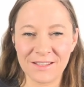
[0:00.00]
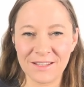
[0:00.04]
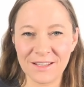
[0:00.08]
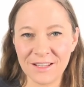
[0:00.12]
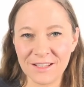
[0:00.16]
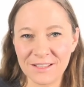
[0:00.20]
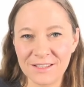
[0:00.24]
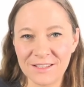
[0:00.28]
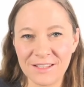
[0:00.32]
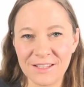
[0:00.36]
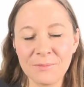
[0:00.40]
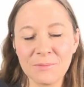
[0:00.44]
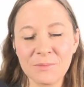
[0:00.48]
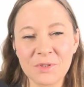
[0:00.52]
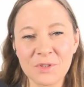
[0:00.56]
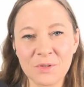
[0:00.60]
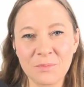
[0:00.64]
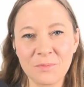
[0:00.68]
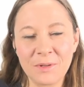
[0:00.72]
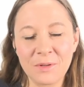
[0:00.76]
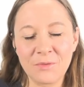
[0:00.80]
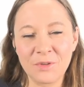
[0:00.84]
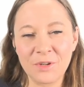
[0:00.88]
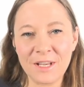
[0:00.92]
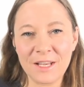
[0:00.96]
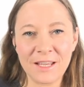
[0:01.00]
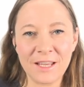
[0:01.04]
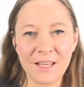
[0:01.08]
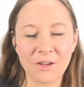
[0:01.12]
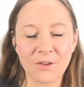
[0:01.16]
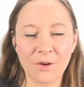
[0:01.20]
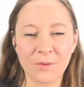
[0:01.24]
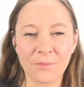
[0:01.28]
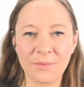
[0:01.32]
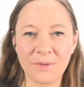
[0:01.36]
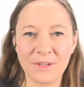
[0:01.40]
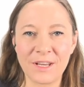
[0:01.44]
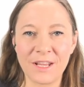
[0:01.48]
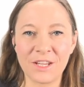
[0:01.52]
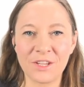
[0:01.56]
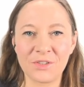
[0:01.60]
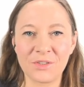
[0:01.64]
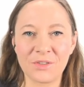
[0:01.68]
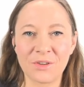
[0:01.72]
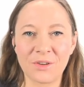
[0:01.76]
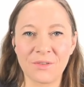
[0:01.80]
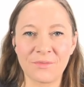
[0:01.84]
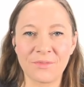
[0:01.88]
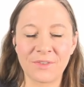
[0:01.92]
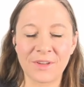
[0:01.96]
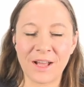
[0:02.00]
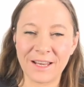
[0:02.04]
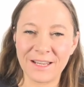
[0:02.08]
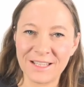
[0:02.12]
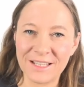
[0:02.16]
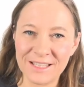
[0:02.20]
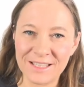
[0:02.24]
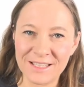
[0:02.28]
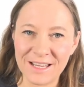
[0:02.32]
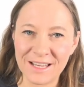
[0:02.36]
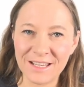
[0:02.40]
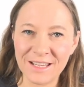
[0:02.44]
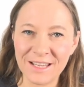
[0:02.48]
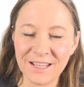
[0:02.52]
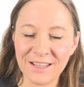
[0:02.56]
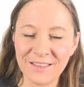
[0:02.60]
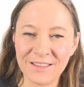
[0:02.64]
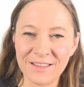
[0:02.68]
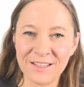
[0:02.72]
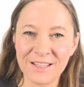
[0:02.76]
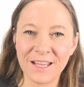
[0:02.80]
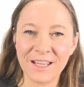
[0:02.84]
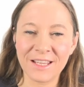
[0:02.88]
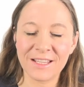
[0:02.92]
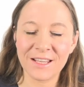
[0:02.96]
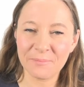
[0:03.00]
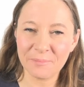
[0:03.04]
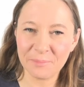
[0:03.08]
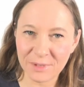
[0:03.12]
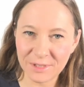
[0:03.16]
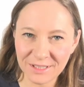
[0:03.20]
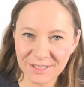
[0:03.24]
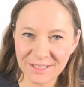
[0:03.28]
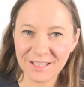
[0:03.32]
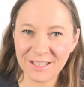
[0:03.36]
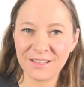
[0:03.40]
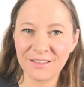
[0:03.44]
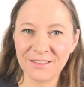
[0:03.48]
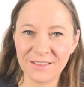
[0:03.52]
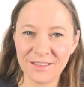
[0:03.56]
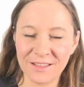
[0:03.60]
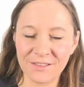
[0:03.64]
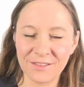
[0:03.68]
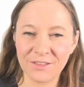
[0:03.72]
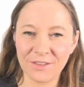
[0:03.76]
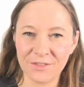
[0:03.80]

it seems to be really a combination of understanding the data, building the,